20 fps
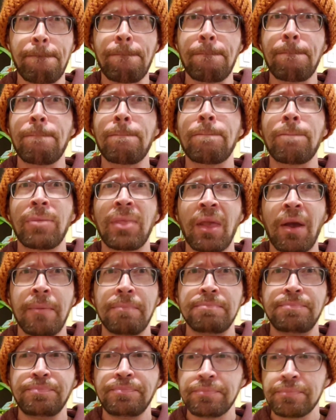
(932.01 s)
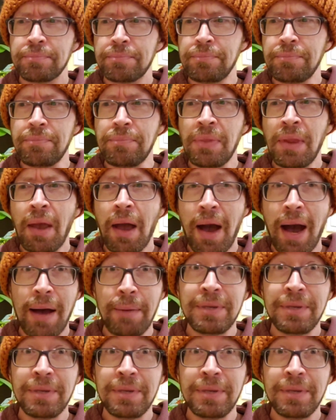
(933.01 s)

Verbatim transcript: Mmm. I'm